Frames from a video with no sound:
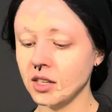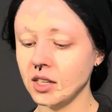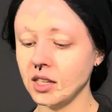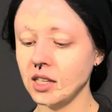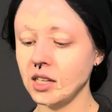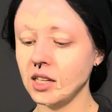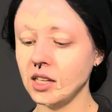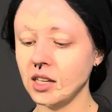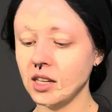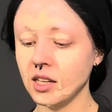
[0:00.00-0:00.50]

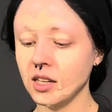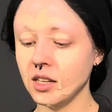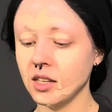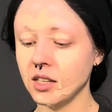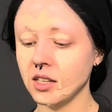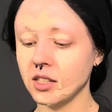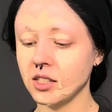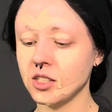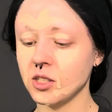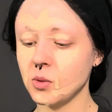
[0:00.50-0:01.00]
Yeah.
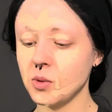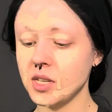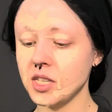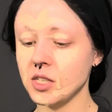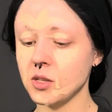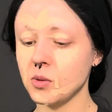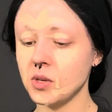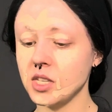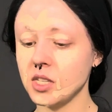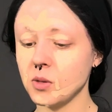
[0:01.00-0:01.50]
Squeeze,
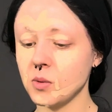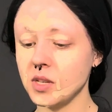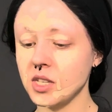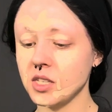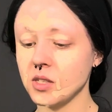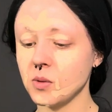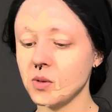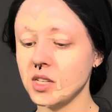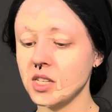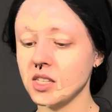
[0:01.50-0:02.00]
squeeze, squeeze,
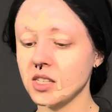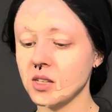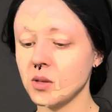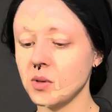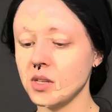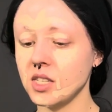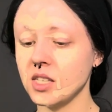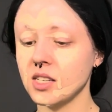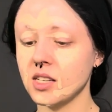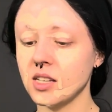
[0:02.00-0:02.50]
squeeze,
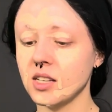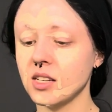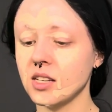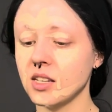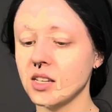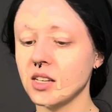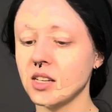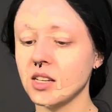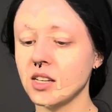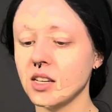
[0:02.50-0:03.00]
squeeze.
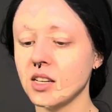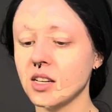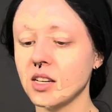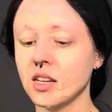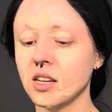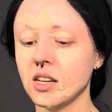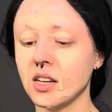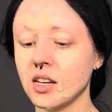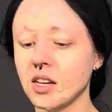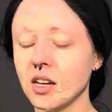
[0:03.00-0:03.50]

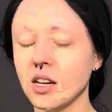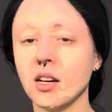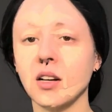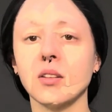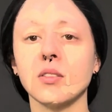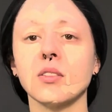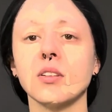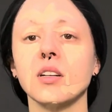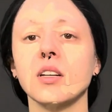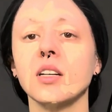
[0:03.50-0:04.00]
All
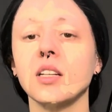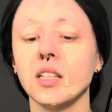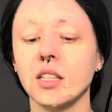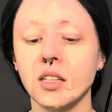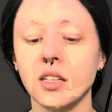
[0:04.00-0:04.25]
right.